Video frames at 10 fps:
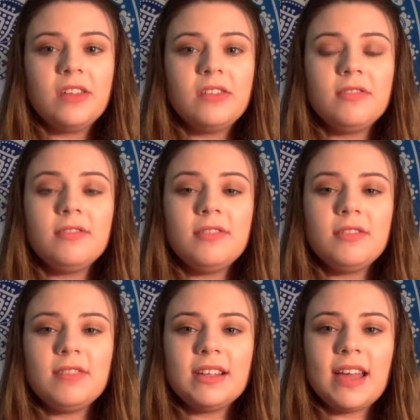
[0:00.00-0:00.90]
Students
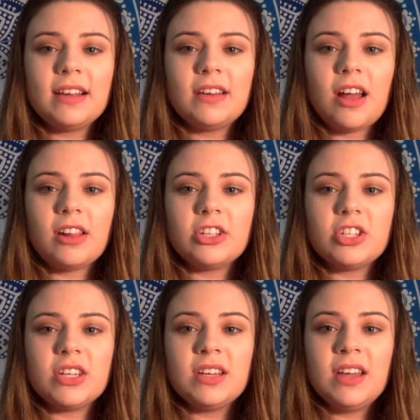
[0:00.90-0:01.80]
using
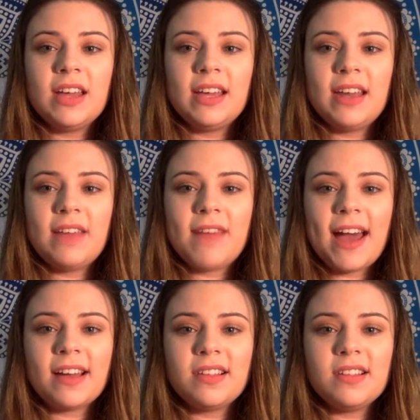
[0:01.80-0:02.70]
technology can have
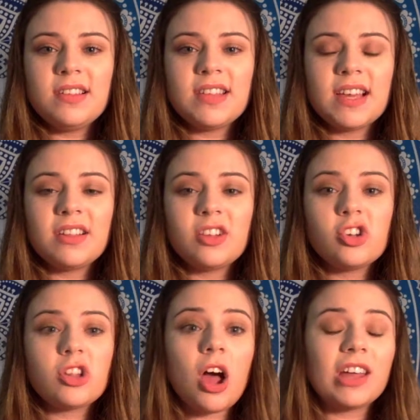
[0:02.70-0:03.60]
access to things such
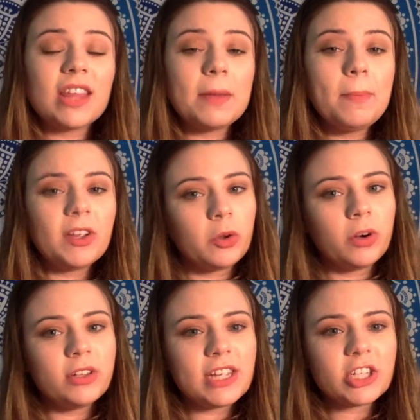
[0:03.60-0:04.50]
as online
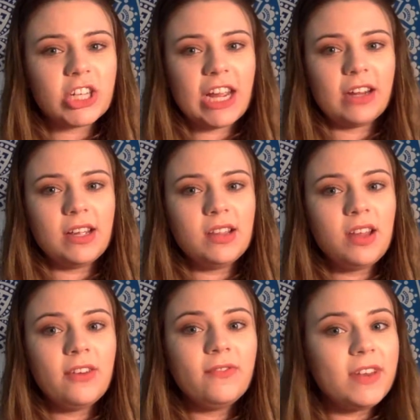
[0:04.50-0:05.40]
pictorial dictionaries,
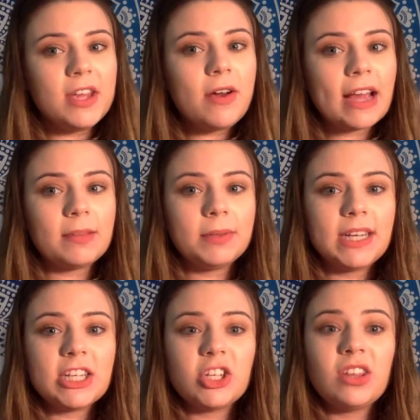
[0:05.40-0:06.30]
video
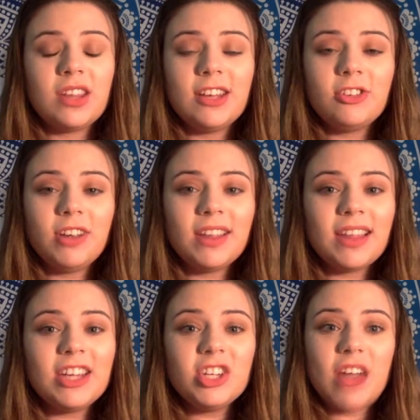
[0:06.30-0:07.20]
explanations, and
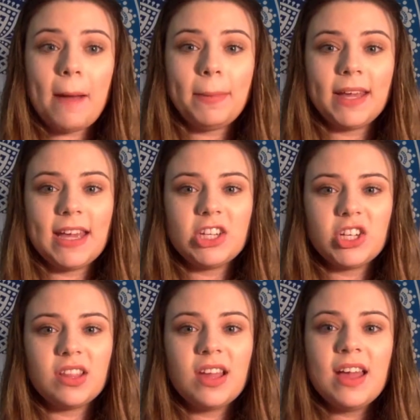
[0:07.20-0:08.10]
translation
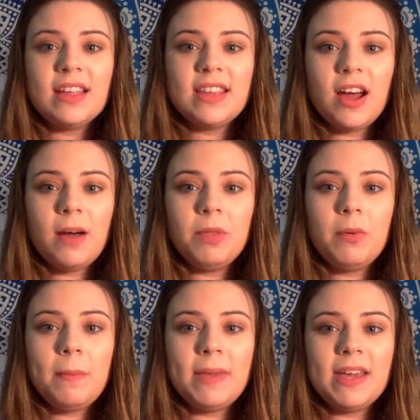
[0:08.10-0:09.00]
applications to help them
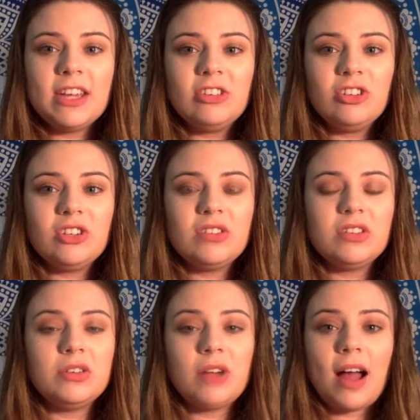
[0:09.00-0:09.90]
when being introduced to
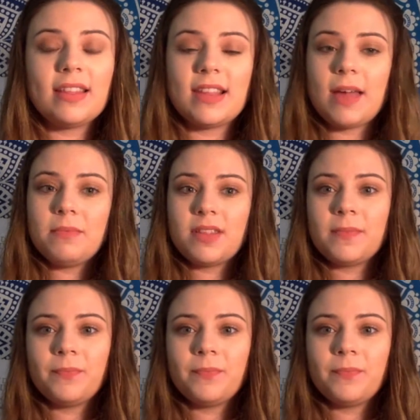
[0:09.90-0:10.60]
new concepts.